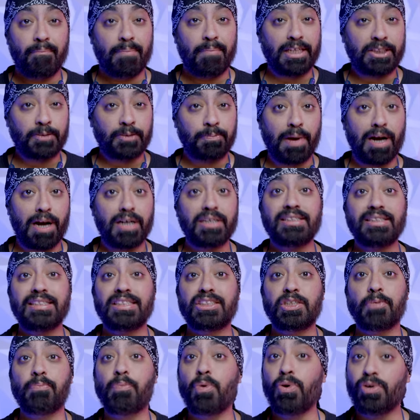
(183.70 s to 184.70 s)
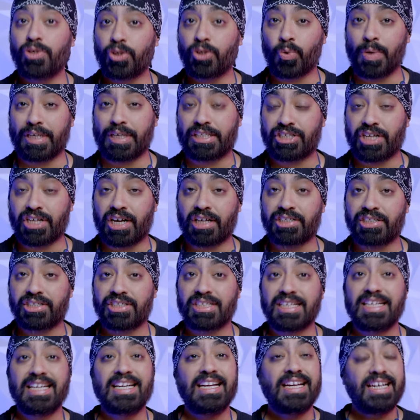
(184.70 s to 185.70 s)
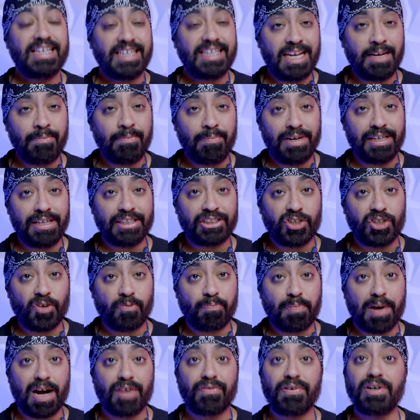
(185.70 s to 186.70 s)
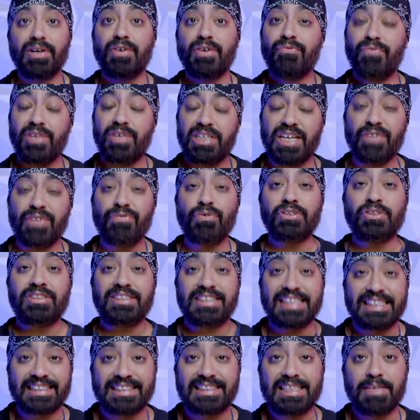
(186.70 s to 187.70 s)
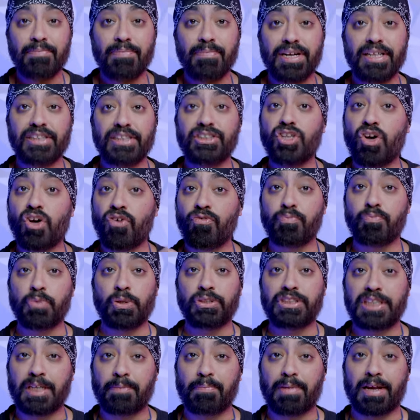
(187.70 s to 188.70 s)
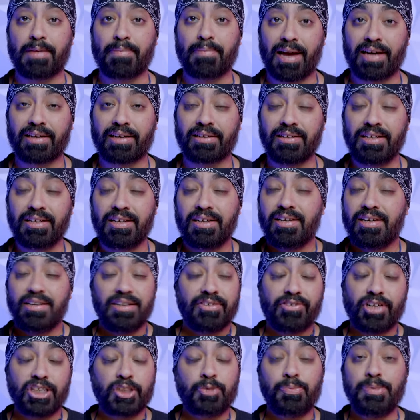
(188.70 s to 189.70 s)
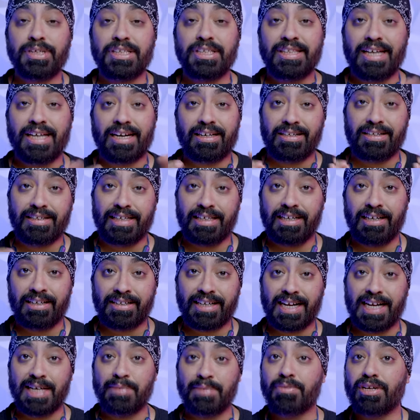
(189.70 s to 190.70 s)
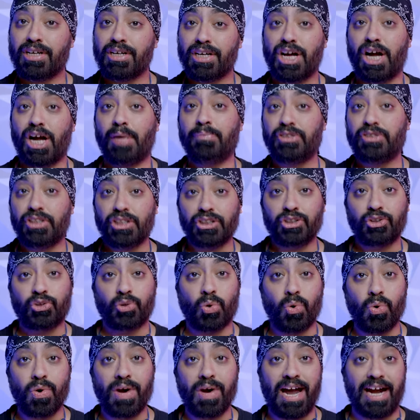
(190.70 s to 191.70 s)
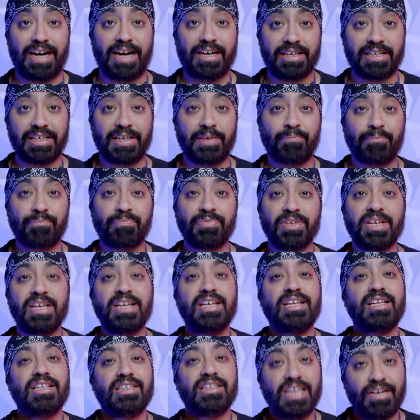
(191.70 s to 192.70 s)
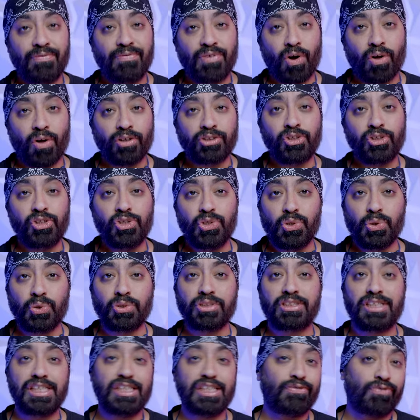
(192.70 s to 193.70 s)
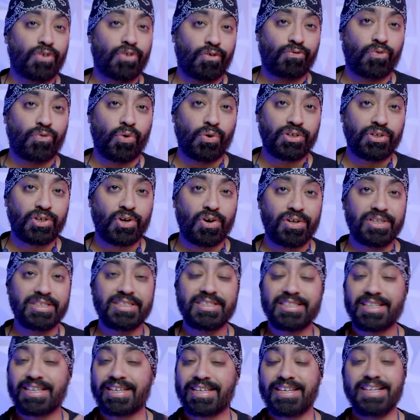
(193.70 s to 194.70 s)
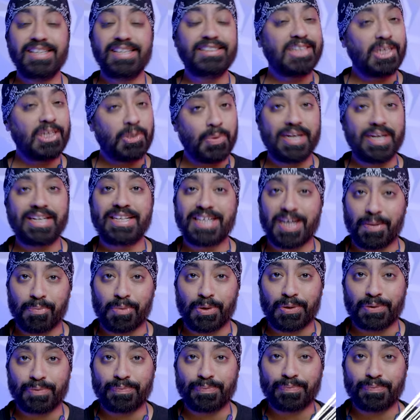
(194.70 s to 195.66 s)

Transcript: Best part, they support quick charge. 10 minutes of power will give you 60 minutes of music playback. Trust me, that little time comes so handy. Then we also use these for phone calls. Here's a quick demo.